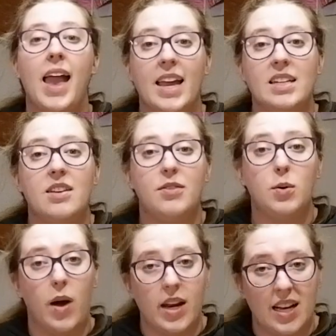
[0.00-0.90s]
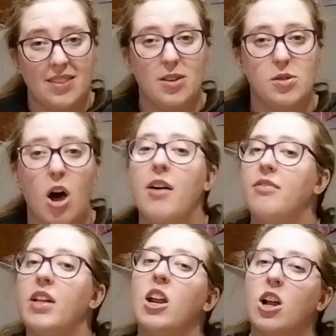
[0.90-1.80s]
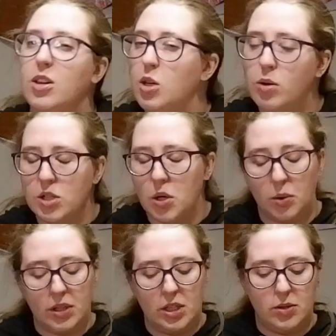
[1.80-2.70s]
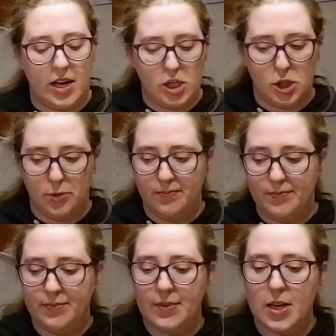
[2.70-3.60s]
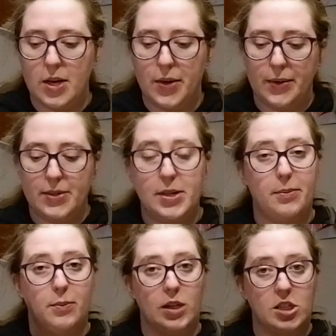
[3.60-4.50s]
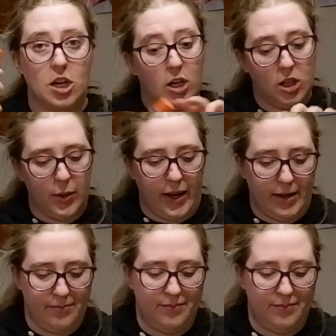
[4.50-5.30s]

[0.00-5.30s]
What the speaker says: And if you want to cut those off later, you can totally do that too. So we start gluing.